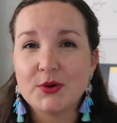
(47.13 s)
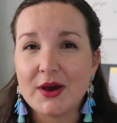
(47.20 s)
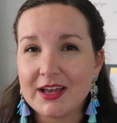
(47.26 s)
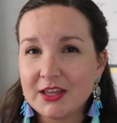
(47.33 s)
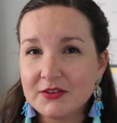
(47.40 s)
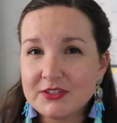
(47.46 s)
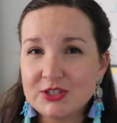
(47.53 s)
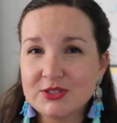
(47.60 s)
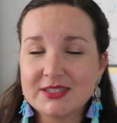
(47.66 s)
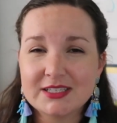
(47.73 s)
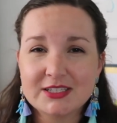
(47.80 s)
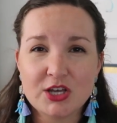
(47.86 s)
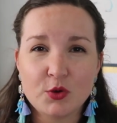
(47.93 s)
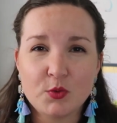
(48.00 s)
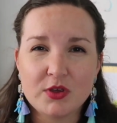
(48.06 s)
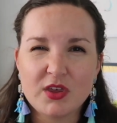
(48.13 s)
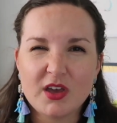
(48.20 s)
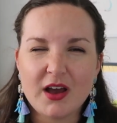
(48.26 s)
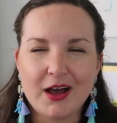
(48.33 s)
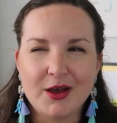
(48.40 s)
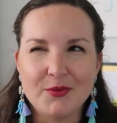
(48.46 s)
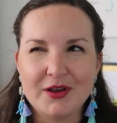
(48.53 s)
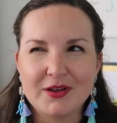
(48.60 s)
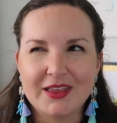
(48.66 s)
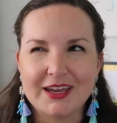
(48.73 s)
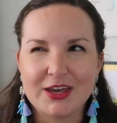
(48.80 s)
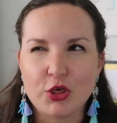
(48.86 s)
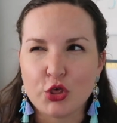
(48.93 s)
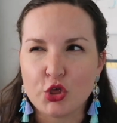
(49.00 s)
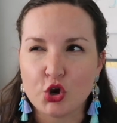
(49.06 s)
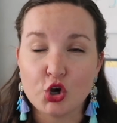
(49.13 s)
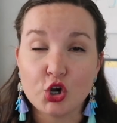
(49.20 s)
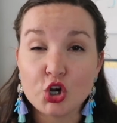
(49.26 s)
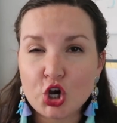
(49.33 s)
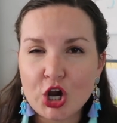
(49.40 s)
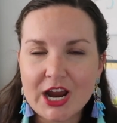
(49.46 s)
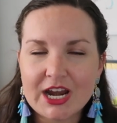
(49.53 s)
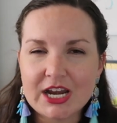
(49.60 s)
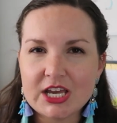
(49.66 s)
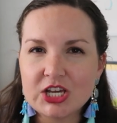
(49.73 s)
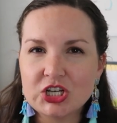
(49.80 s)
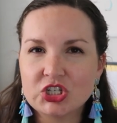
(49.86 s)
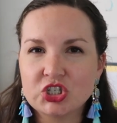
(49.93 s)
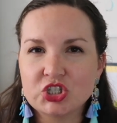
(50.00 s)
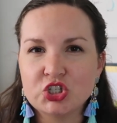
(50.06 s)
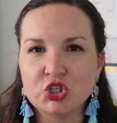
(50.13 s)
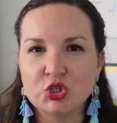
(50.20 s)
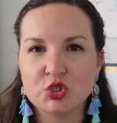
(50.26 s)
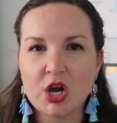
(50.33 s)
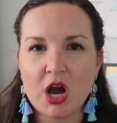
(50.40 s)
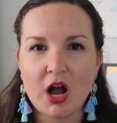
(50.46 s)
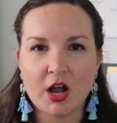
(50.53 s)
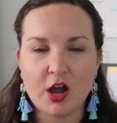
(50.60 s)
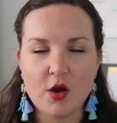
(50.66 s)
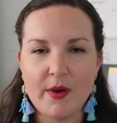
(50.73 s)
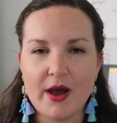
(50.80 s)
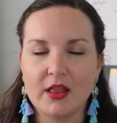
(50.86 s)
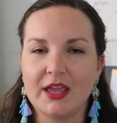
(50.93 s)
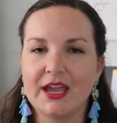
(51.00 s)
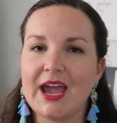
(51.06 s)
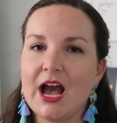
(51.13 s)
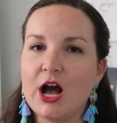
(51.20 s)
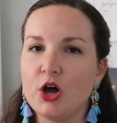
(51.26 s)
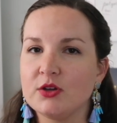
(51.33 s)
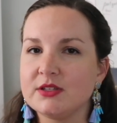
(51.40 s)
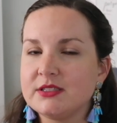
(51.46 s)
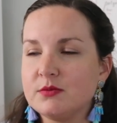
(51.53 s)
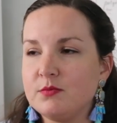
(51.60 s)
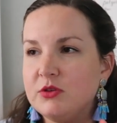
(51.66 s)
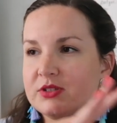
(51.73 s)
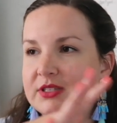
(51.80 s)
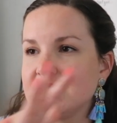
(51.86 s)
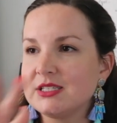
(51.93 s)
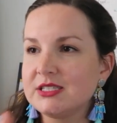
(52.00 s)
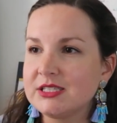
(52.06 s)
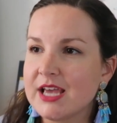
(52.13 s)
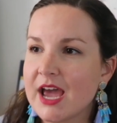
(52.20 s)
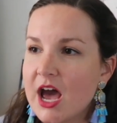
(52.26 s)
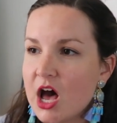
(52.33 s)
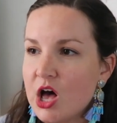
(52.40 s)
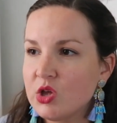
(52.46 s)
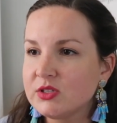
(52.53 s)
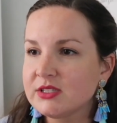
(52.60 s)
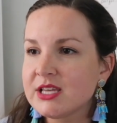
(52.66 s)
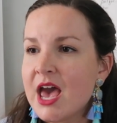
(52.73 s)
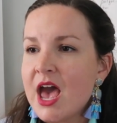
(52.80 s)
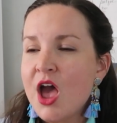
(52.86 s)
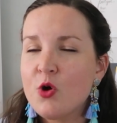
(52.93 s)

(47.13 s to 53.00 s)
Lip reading: So I love to use this song with like 3rd grade-ish to talk about like how music sounds.